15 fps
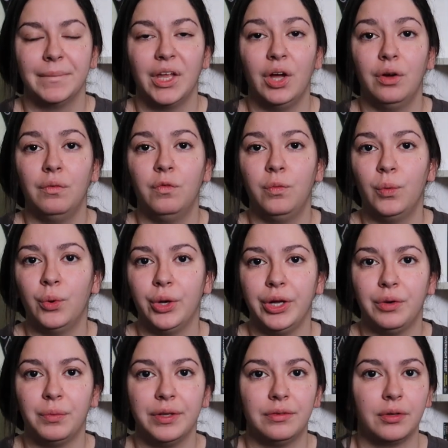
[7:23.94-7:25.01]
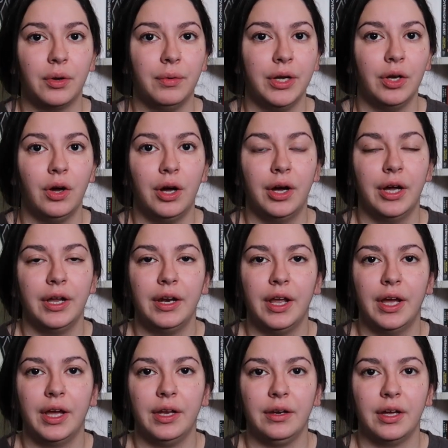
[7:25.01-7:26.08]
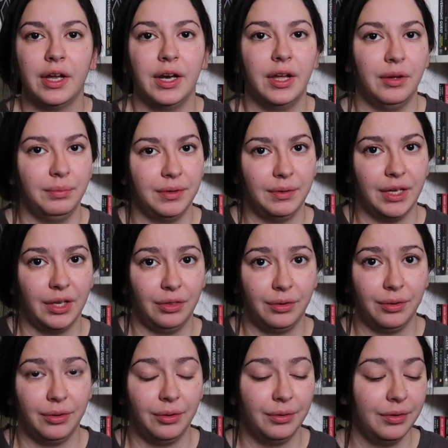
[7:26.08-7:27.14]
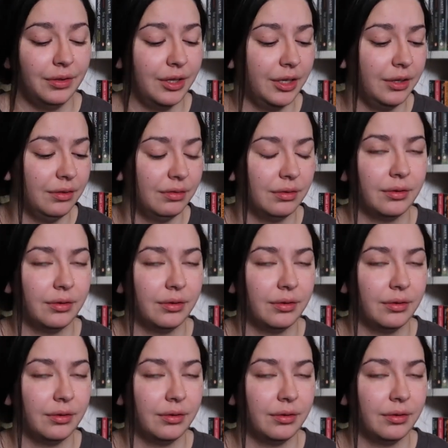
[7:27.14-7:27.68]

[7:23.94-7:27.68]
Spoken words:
avoid what's going on and kind of help them get through this.